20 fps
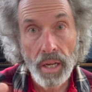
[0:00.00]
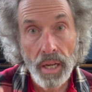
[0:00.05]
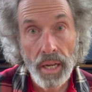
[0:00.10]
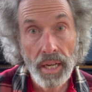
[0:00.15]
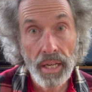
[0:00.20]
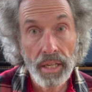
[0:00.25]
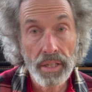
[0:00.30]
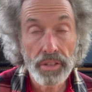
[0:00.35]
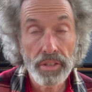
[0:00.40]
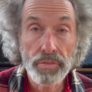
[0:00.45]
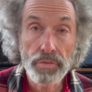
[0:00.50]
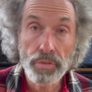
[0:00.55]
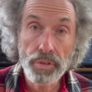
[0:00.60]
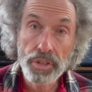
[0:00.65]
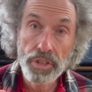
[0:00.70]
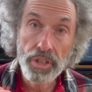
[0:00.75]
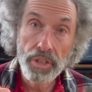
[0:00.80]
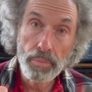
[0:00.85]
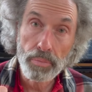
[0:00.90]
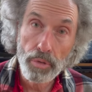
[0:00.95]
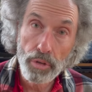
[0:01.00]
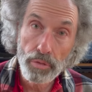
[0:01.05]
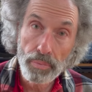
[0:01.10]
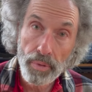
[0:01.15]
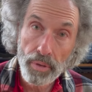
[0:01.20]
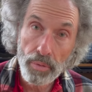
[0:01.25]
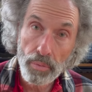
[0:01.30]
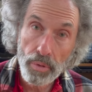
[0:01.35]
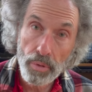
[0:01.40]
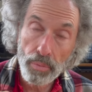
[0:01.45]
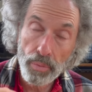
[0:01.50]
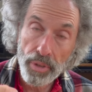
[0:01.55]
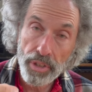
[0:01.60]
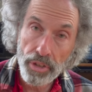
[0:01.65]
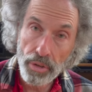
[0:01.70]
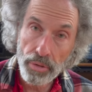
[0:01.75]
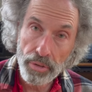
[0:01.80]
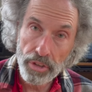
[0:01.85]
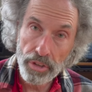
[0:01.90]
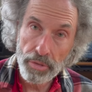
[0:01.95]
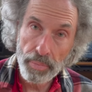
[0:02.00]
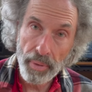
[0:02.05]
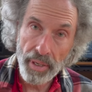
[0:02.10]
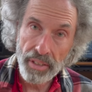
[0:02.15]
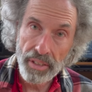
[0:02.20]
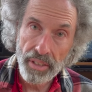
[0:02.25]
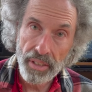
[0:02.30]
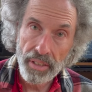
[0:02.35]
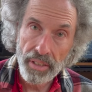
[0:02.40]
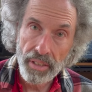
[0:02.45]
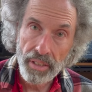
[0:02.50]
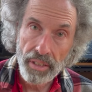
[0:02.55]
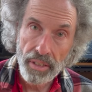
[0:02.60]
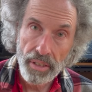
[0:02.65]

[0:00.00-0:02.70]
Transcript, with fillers: And if we see movement when we don't expect it,